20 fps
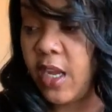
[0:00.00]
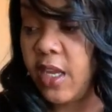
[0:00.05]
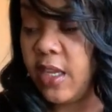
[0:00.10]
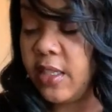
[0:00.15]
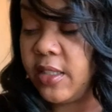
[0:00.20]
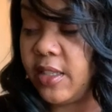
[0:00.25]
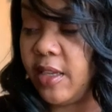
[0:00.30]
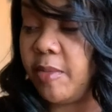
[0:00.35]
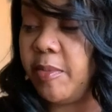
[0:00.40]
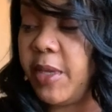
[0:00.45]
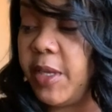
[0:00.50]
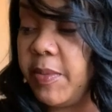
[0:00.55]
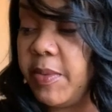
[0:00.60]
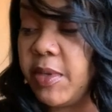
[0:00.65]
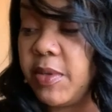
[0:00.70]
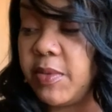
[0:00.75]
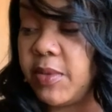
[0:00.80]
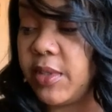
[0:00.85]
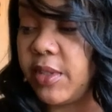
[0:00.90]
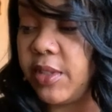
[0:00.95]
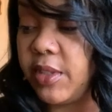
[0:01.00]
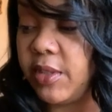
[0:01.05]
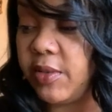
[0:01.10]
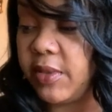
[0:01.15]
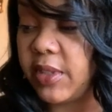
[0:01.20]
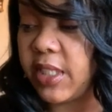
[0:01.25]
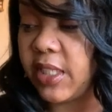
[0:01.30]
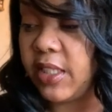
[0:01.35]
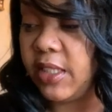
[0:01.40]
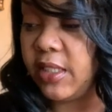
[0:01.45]
some people will do
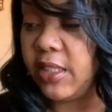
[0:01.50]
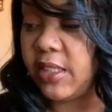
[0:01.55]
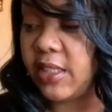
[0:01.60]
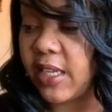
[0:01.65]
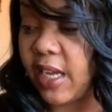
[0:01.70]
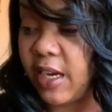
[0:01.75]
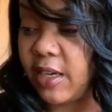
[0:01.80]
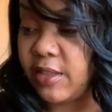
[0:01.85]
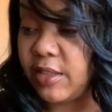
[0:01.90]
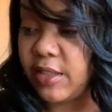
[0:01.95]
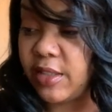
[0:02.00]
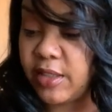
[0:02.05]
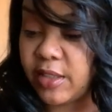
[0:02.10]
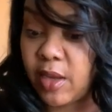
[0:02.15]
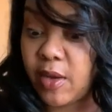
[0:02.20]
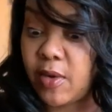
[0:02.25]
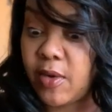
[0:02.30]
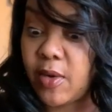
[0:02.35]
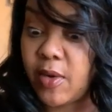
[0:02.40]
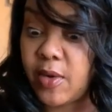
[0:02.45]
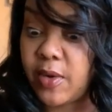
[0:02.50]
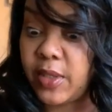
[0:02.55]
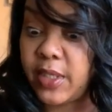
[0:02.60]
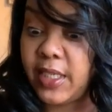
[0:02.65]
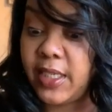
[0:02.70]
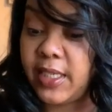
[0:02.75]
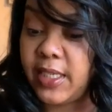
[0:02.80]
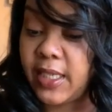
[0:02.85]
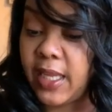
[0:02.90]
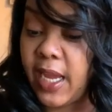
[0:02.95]
things that are just so holy,
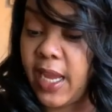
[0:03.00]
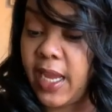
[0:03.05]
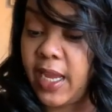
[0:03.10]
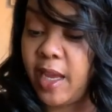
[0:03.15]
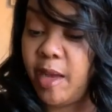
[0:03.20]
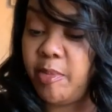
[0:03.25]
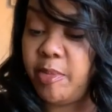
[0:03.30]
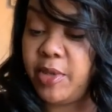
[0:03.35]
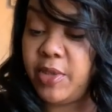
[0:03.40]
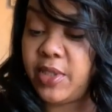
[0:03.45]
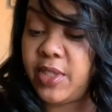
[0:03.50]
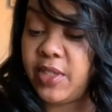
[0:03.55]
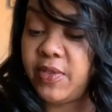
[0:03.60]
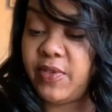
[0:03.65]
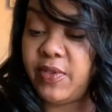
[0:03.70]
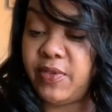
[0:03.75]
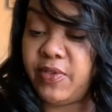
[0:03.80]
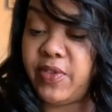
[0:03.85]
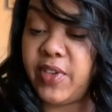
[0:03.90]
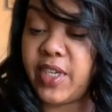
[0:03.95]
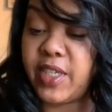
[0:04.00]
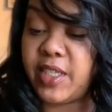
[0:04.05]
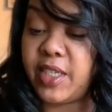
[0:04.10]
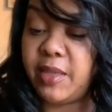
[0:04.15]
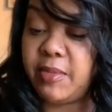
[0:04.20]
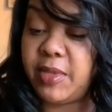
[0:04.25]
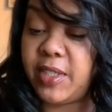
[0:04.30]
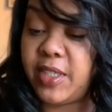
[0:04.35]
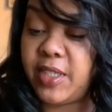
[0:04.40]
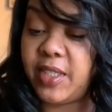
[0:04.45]
like abusive and fucked
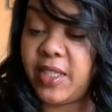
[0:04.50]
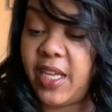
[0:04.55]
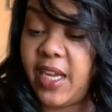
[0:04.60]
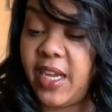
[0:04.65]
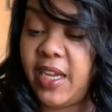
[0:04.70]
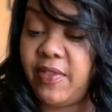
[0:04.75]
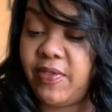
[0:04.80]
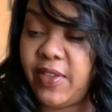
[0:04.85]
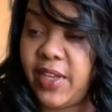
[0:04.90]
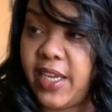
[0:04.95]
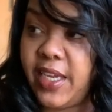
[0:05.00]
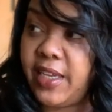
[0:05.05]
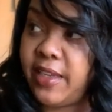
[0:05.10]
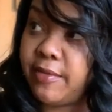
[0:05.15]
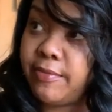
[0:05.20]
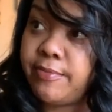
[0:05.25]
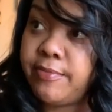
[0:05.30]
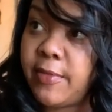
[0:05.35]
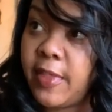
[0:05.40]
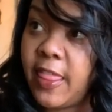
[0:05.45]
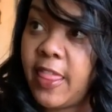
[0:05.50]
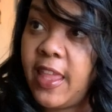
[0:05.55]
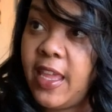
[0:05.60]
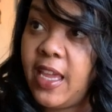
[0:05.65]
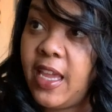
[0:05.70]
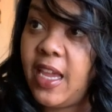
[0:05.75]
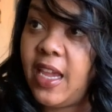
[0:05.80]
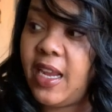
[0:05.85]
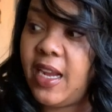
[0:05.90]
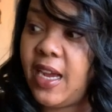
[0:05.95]
up to your life, like
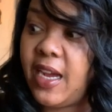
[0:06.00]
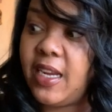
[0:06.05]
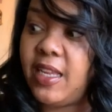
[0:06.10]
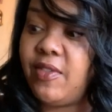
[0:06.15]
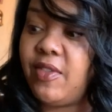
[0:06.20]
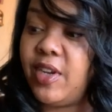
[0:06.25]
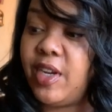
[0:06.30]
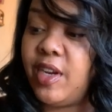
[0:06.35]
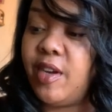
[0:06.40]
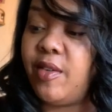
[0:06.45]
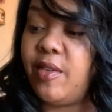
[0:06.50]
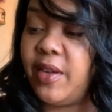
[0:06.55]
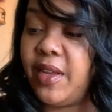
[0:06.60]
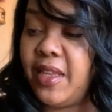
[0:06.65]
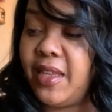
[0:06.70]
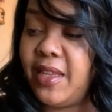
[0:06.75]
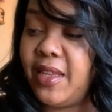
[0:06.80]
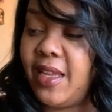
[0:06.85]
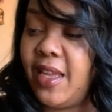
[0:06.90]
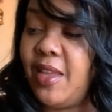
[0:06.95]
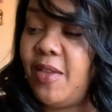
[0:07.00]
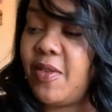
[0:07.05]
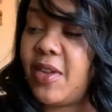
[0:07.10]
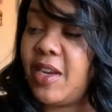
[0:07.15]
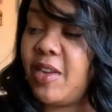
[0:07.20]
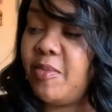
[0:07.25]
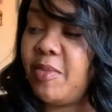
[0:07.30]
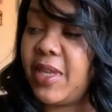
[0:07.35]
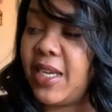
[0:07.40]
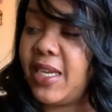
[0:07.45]
and not even know it. And you
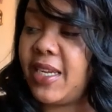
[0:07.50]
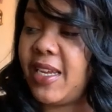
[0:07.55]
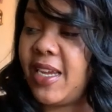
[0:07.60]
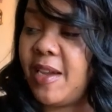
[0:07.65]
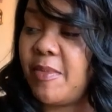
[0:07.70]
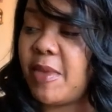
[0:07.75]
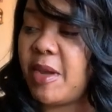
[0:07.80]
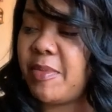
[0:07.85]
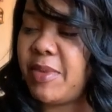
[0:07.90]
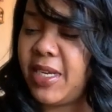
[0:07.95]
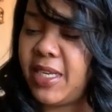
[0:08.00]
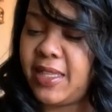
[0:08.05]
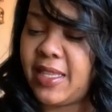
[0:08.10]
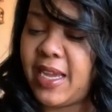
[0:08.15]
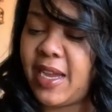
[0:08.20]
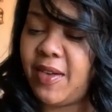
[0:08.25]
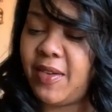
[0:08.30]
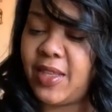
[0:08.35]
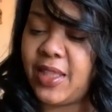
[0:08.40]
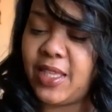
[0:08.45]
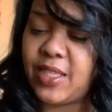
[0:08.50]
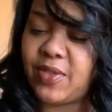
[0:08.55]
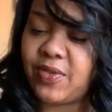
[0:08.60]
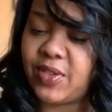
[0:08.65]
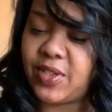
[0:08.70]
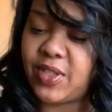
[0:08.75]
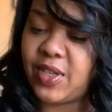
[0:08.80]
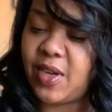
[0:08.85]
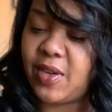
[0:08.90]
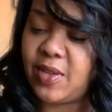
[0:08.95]
can be like, damn, I've been allowing this for
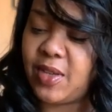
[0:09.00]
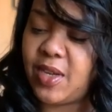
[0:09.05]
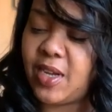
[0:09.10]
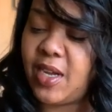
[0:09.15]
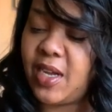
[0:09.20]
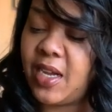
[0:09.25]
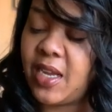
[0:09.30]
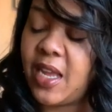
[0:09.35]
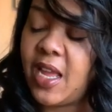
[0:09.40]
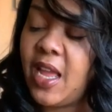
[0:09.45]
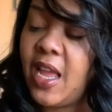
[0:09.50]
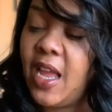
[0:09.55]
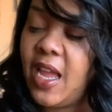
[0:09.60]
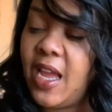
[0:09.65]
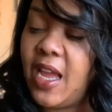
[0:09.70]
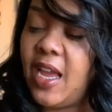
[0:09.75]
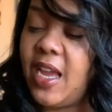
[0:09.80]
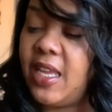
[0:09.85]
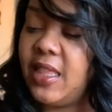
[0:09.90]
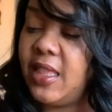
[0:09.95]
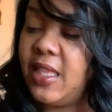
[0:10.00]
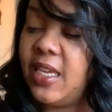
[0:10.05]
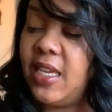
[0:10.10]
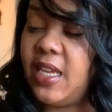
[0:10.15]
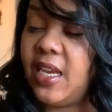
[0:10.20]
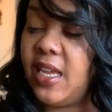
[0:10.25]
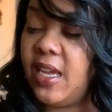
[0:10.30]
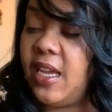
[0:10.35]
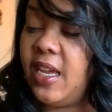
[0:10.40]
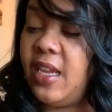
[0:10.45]
so long. And
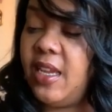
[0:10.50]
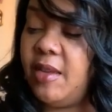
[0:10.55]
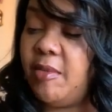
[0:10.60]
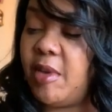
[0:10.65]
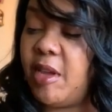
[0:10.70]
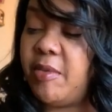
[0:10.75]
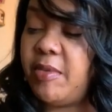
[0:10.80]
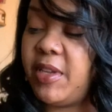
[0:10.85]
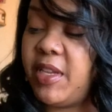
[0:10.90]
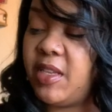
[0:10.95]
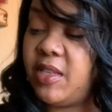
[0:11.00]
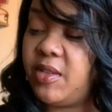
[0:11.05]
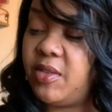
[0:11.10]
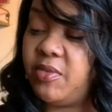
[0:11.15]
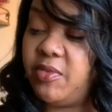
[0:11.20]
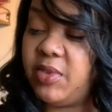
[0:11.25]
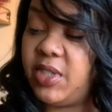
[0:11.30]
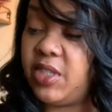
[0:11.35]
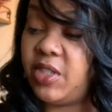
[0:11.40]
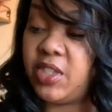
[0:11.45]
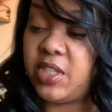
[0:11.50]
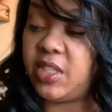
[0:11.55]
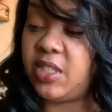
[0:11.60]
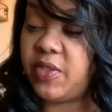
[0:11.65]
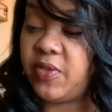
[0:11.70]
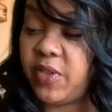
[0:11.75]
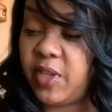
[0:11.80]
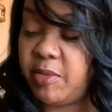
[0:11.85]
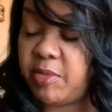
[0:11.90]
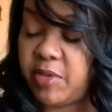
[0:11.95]
then, hey, maybe a switch
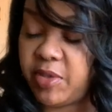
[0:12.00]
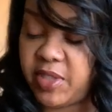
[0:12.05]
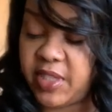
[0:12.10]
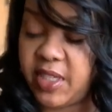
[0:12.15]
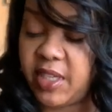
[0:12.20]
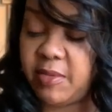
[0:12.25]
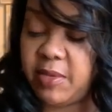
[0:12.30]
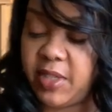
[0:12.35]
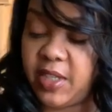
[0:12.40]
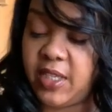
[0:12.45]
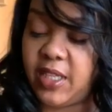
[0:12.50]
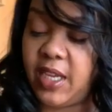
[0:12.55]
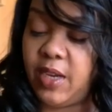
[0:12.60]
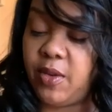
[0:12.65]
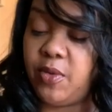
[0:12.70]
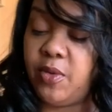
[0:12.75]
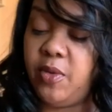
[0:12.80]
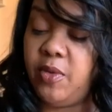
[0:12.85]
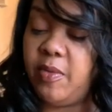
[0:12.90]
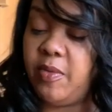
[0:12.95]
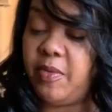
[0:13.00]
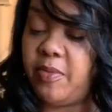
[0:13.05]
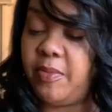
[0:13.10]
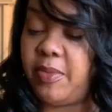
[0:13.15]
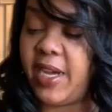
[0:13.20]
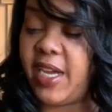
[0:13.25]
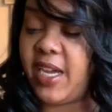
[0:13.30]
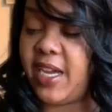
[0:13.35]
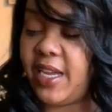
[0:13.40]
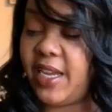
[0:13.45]
gets flipped or something. You're like, ooh,
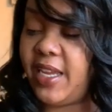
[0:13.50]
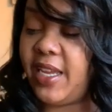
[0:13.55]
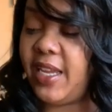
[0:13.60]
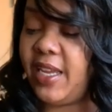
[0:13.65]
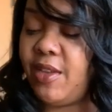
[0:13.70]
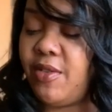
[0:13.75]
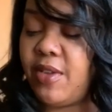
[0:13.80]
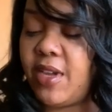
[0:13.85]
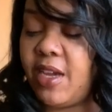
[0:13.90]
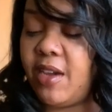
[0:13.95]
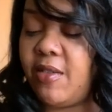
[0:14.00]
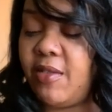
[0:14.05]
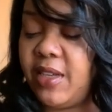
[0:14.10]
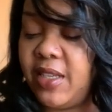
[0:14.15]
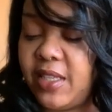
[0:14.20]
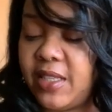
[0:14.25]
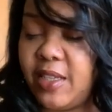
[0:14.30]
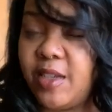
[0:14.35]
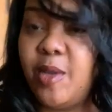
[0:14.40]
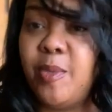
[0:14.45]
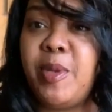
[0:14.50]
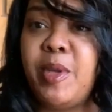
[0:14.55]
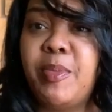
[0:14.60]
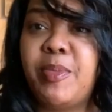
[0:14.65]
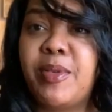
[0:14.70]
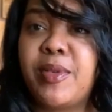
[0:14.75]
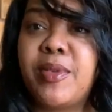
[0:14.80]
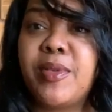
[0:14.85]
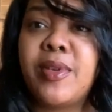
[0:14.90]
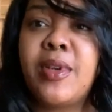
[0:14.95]
bye. And you can't always tell
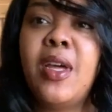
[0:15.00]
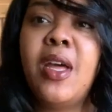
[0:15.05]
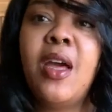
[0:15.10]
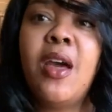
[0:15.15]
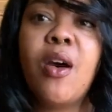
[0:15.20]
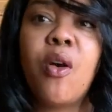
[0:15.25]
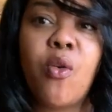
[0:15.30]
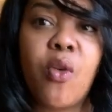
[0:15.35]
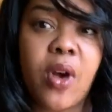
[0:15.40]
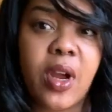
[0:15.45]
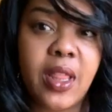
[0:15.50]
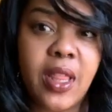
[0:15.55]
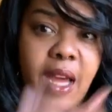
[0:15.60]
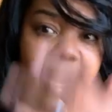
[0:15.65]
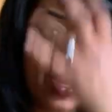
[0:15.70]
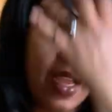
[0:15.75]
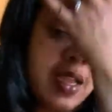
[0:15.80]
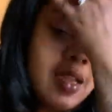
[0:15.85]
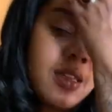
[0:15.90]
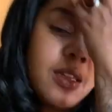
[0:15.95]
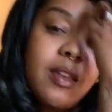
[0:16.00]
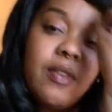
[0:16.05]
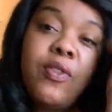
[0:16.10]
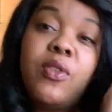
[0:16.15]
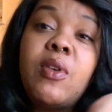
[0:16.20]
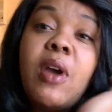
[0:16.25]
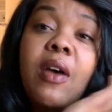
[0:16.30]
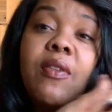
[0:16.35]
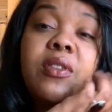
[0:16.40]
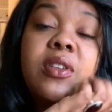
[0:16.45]
people, or like, if
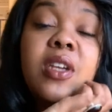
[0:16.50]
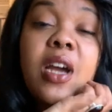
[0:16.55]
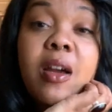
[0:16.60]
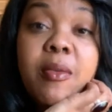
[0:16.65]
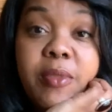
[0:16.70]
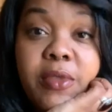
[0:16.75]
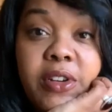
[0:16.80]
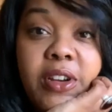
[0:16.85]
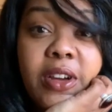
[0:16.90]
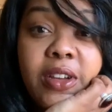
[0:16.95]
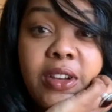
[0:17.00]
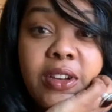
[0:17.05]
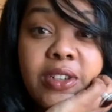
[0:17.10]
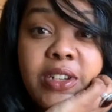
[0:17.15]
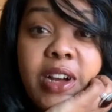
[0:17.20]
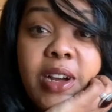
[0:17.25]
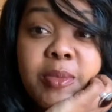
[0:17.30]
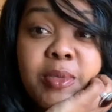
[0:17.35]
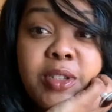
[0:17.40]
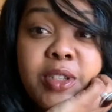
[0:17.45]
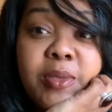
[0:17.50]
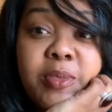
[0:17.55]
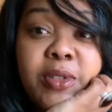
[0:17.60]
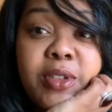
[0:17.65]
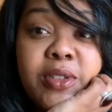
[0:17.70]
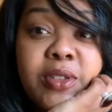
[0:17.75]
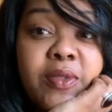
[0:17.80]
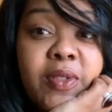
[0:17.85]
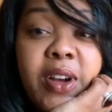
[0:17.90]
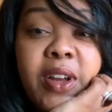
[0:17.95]
you have a job, you know your job is
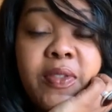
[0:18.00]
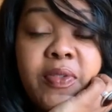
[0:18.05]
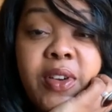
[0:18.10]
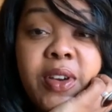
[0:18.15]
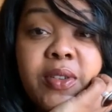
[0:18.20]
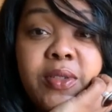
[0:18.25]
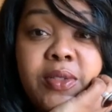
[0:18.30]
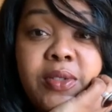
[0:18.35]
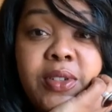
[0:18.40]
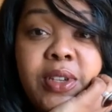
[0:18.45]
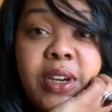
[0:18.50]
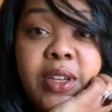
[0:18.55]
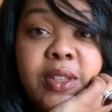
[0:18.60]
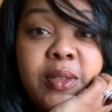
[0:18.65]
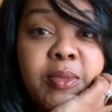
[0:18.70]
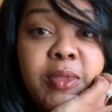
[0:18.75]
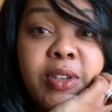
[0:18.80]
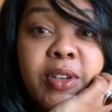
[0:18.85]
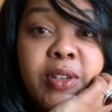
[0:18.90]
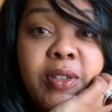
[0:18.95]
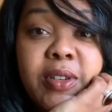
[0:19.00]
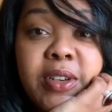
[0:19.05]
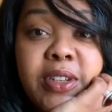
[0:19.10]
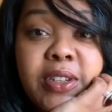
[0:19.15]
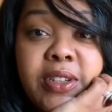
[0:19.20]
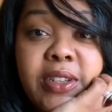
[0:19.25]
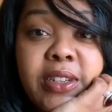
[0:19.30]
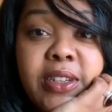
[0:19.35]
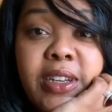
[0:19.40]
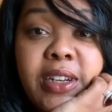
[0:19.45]
abusive. Why the fuck would you tell them you're going
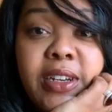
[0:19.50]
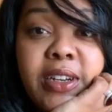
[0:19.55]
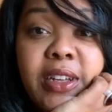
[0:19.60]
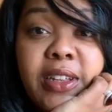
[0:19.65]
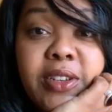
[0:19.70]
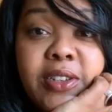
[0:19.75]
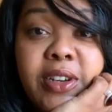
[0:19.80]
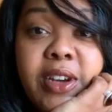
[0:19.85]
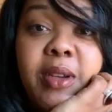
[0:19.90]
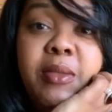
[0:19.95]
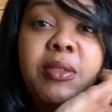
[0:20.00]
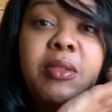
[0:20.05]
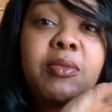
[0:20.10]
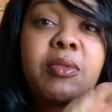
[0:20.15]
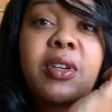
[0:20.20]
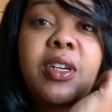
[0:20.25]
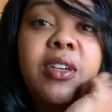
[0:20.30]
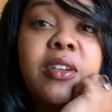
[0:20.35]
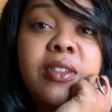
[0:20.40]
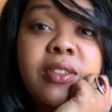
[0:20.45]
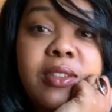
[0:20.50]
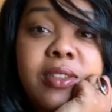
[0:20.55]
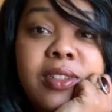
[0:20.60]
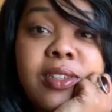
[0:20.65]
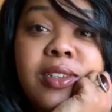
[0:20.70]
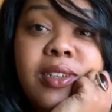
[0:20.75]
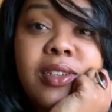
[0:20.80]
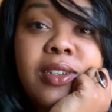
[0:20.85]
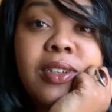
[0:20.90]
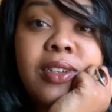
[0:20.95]
to get another job somewhere else?
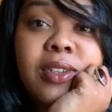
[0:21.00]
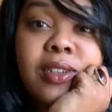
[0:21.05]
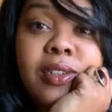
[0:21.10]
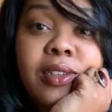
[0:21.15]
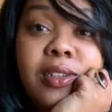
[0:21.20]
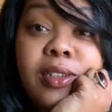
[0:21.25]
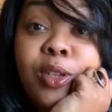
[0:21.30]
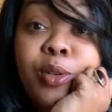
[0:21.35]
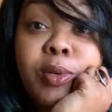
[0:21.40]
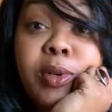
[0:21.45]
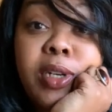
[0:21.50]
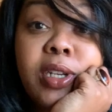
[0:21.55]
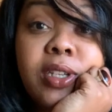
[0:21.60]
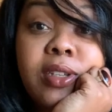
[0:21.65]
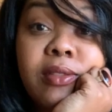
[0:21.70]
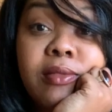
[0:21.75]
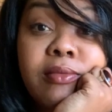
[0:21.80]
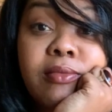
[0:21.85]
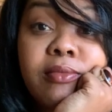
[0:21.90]
You wouldn't.